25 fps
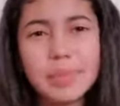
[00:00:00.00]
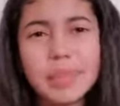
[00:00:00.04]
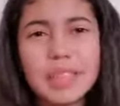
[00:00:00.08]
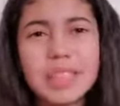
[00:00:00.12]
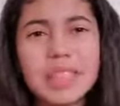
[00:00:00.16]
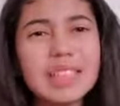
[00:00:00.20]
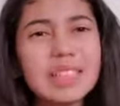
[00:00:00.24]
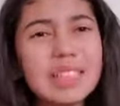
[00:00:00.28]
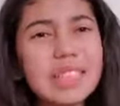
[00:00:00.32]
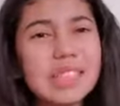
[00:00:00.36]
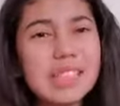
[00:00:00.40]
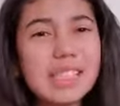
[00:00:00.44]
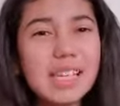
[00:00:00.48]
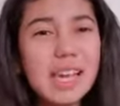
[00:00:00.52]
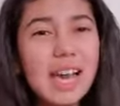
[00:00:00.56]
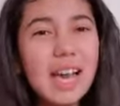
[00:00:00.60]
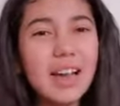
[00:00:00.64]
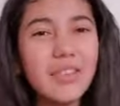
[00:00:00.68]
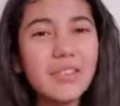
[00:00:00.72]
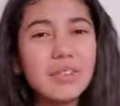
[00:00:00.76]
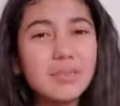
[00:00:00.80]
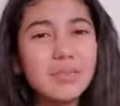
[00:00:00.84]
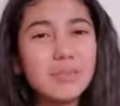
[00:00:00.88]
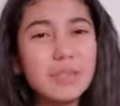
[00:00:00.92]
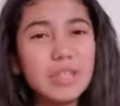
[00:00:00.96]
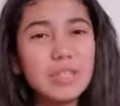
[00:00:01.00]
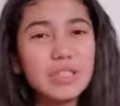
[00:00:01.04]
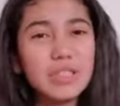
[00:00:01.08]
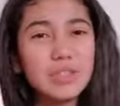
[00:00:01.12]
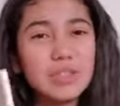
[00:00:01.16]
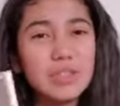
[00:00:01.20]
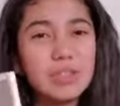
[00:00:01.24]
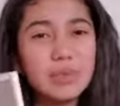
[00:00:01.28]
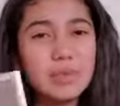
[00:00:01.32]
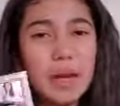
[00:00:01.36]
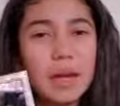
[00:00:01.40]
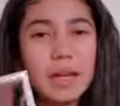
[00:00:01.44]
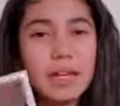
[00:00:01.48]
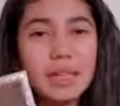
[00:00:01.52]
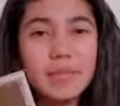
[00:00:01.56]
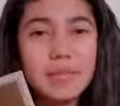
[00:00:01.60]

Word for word: but since I haven't been using my